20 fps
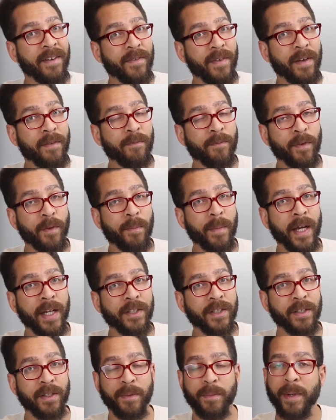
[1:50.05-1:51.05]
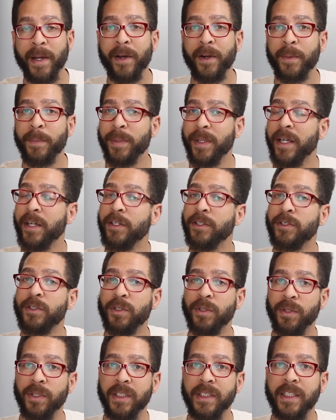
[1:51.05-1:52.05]
information about a player's
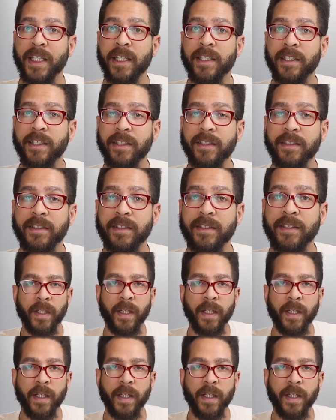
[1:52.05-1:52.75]
true intentions.